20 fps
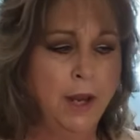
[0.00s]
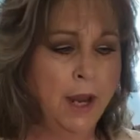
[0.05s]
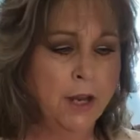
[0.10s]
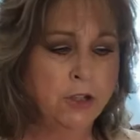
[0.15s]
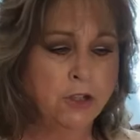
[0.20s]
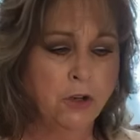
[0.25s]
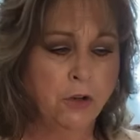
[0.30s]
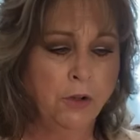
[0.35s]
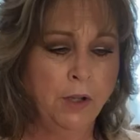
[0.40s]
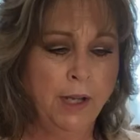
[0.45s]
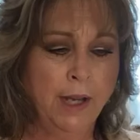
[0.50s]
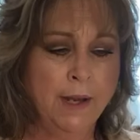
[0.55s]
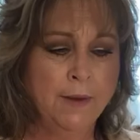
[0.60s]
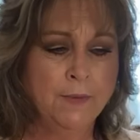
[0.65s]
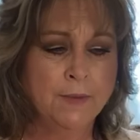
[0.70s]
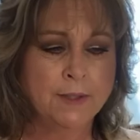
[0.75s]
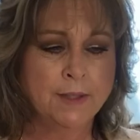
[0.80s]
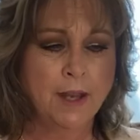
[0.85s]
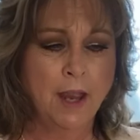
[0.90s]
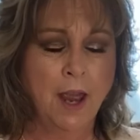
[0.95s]
your
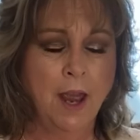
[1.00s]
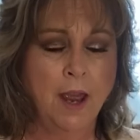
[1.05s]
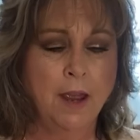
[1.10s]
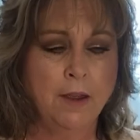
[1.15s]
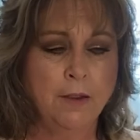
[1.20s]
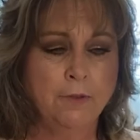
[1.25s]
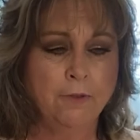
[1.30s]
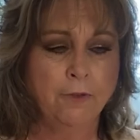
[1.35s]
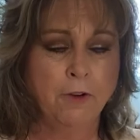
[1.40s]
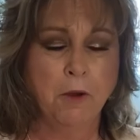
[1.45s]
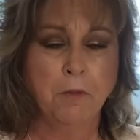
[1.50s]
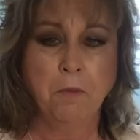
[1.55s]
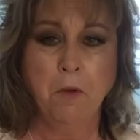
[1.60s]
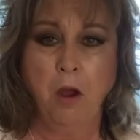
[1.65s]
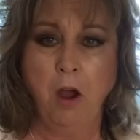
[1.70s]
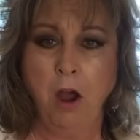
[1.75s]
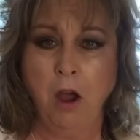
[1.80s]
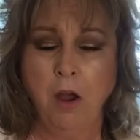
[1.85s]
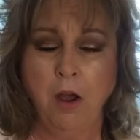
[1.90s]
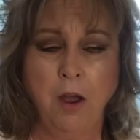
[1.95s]
leaves from
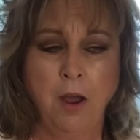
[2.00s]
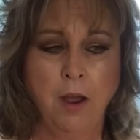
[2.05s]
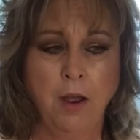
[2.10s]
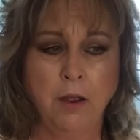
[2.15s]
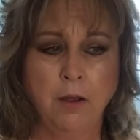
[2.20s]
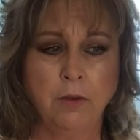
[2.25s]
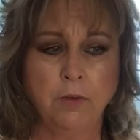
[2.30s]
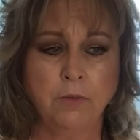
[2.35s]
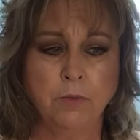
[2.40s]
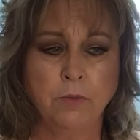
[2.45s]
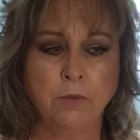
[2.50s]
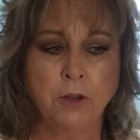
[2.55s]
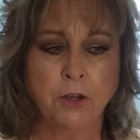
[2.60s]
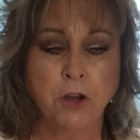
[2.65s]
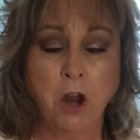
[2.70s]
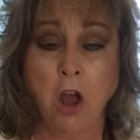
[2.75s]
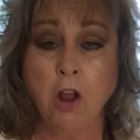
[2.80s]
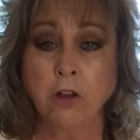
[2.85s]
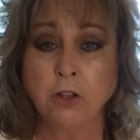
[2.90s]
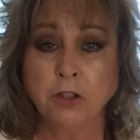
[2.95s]
the
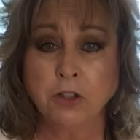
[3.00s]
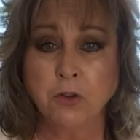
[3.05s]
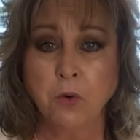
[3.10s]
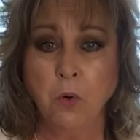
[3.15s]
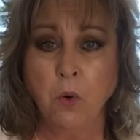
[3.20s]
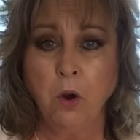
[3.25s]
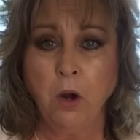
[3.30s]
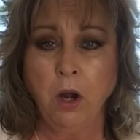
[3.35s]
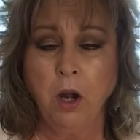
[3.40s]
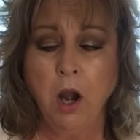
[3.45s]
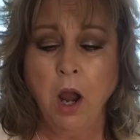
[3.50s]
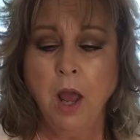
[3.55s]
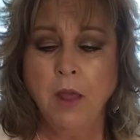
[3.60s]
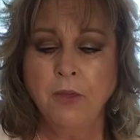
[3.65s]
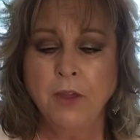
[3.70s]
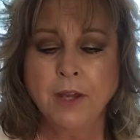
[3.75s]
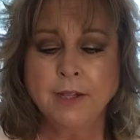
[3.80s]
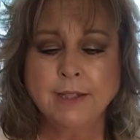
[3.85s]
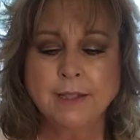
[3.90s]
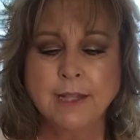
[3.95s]
dollar store.
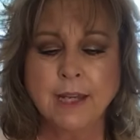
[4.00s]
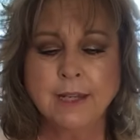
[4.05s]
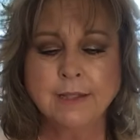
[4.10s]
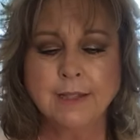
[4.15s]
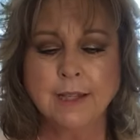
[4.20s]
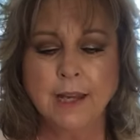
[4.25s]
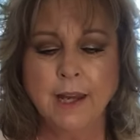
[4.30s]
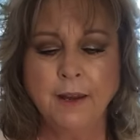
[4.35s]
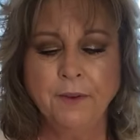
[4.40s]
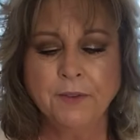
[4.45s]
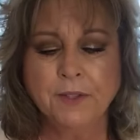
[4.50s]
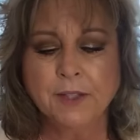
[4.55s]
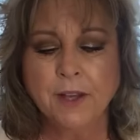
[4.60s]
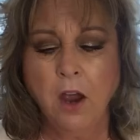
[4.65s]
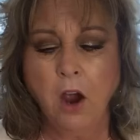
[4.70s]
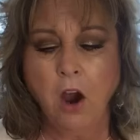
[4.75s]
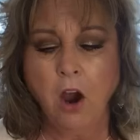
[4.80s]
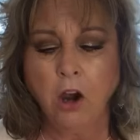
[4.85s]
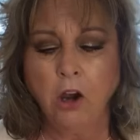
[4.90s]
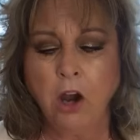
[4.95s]
These leaves
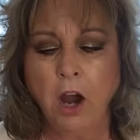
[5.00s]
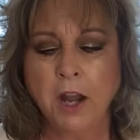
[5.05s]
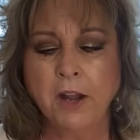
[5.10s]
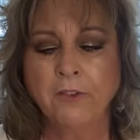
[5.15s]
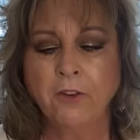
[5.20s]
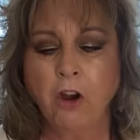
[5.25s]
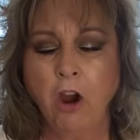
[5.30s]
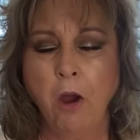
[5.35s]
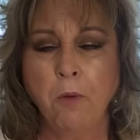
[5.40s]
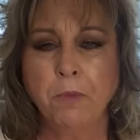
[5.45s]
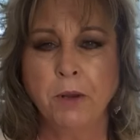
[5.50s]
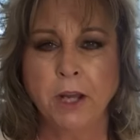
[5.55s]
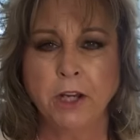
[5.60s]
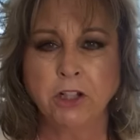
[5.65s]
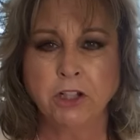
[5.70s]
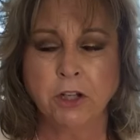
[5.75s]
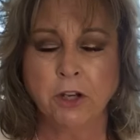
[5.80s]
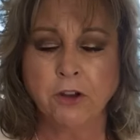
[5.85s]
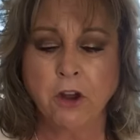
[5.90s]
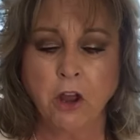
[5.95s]
are kind of a
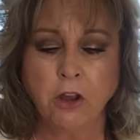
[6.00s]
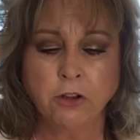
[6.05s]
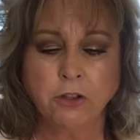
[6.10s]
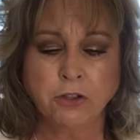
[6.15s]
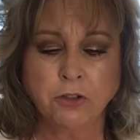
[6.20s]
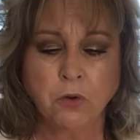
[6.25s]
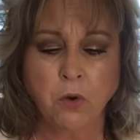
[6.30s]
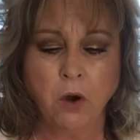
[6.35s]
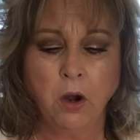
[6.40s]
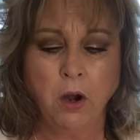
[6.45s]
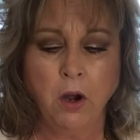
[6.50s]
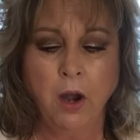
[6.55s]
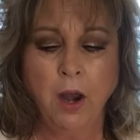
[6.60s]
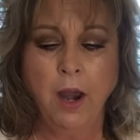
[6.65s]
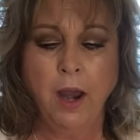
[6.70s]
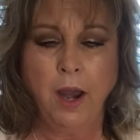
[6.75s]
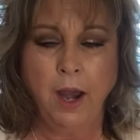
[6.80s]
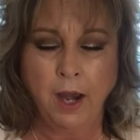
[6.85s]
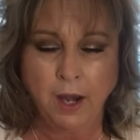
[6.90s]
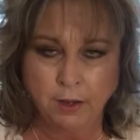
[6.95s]
combination of dollar store
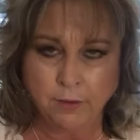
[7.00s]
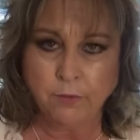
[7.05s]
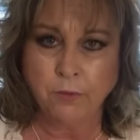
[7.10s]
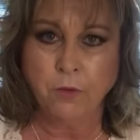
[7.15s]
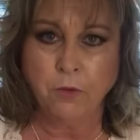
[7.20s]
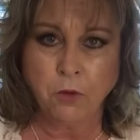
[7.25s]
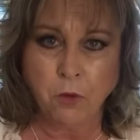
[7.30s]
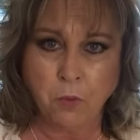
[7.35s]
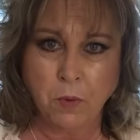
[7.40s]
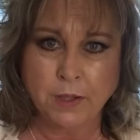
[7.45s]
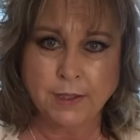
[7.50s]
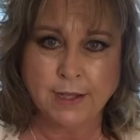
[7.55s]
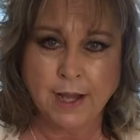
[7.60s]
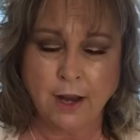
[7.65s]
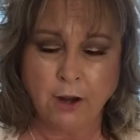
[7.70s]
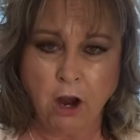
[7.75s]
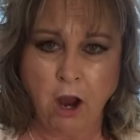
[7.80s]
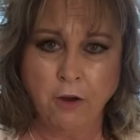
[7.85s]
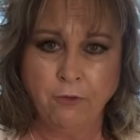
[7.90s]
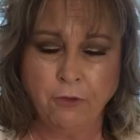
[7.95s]
and the ones that
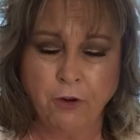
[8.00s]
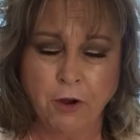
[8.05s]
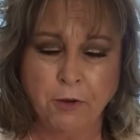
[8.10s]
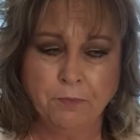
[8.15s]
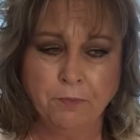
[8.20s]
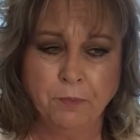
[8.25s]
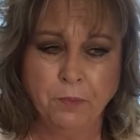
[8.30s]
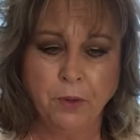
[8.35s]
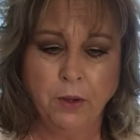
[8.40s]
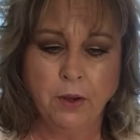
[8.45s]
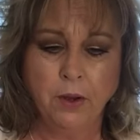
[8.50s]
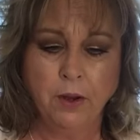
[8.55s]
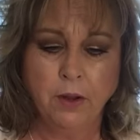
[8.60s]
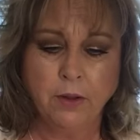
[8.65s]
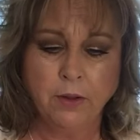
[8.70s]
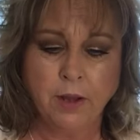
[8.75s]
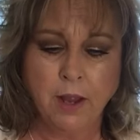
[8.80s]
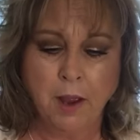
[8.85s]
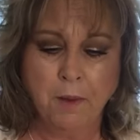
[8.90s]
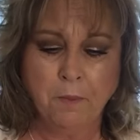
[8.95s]
I got from
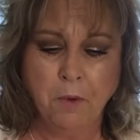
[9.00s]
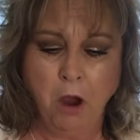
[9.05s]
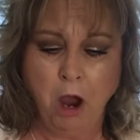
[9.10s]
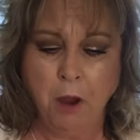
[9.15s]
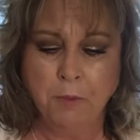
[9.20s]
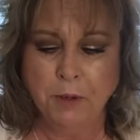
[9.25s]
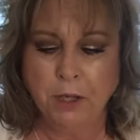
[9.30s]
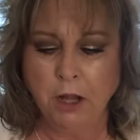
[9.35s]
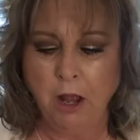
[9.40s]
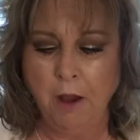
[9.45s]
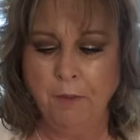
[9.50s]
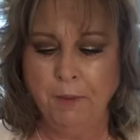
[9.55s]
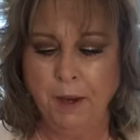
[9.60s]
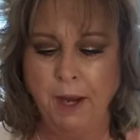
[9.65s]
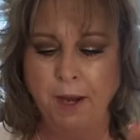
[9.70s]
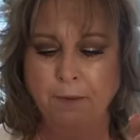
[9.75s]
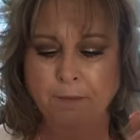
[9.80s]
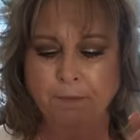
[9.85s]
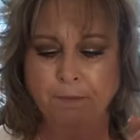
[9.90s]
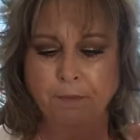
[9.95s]
Hobby
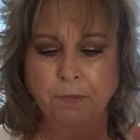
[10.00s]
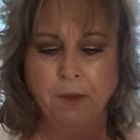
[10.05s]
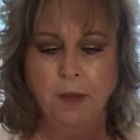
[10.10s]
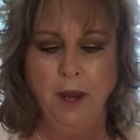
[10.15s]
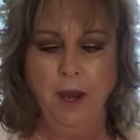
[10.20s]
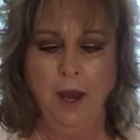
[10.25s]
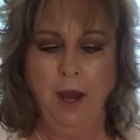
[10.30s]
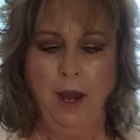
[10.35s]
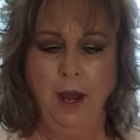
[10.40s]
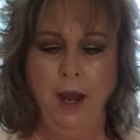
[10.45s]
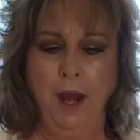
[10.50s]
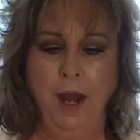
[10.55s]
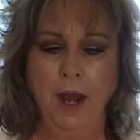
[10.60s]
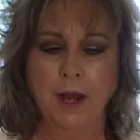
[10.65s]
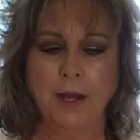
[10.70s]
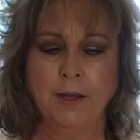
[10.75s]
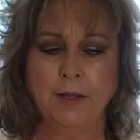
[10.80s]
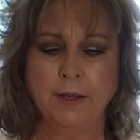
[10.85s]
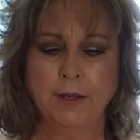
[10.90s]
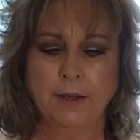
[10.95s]
Lobby.
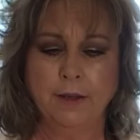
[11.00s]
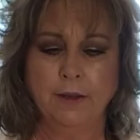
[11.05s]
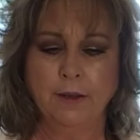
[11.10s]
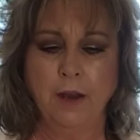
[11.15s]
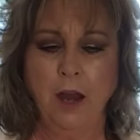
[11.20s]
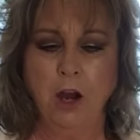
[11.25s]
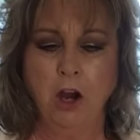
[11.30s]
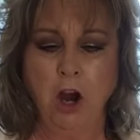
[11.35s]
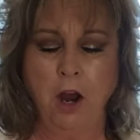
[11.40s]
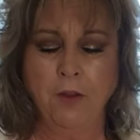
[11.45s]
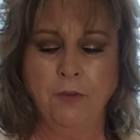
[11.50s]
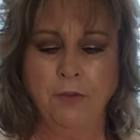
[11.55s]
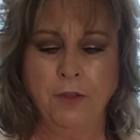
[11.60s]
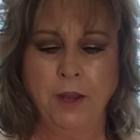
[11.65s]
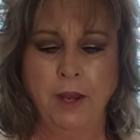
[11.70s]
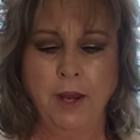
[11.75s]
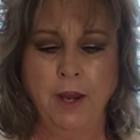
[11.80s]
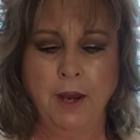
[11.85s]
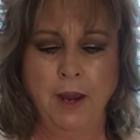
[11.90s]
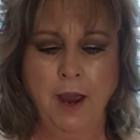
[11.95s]
And I got
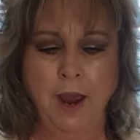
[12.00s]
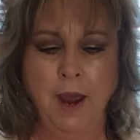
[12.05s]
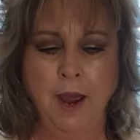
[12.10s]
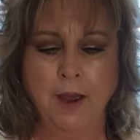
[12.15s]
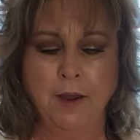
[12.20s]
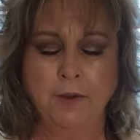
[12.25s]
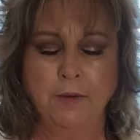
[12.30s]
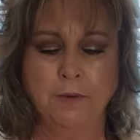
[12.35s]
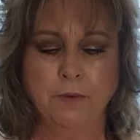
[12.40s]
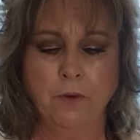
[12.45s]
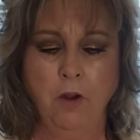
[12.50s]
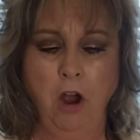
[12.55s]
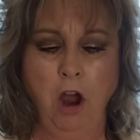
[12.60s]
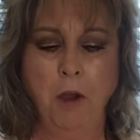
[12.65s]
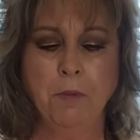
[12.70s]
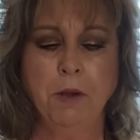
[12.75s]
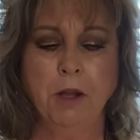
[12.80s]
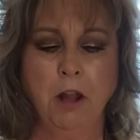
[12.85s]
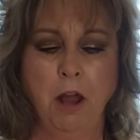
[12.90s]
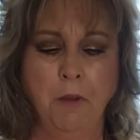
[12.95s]
the
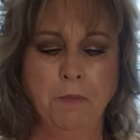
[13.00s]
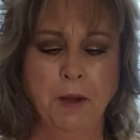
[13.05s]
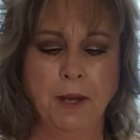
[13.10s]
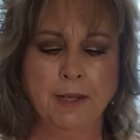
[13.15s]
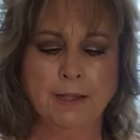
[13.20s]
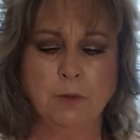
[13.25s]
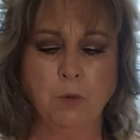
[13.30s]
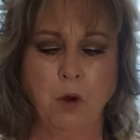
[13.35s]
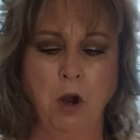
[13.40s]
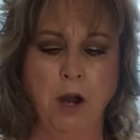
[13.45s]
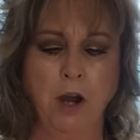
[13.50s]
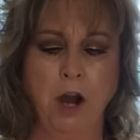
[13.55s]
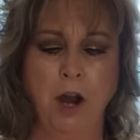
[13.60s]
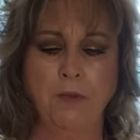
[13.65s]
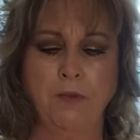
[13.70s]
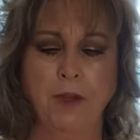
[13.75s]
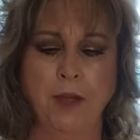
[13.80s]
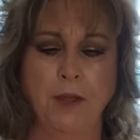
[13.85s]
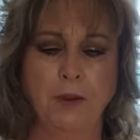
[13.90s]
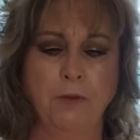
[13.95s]
Hobby Lobby is where I
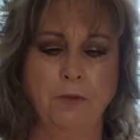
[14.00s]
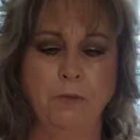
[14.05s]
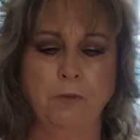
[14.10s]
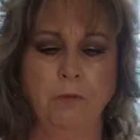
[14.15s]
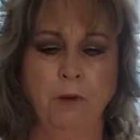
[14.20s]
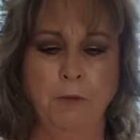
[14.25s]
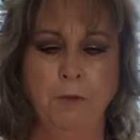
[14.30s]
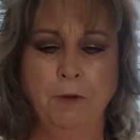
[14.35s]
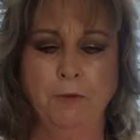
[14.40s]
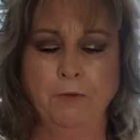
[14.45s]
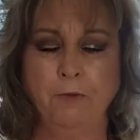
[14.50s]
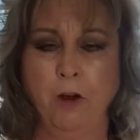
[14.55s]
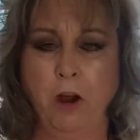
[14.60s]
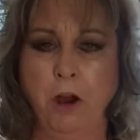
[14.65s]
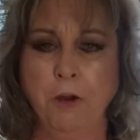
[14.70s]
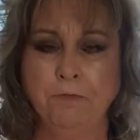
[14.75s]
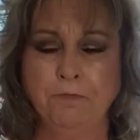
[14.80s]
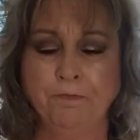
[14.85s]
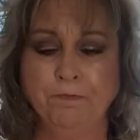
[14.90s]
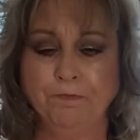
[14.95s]
got the ribbon
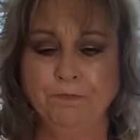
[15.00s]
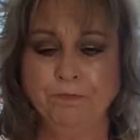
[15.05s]
from.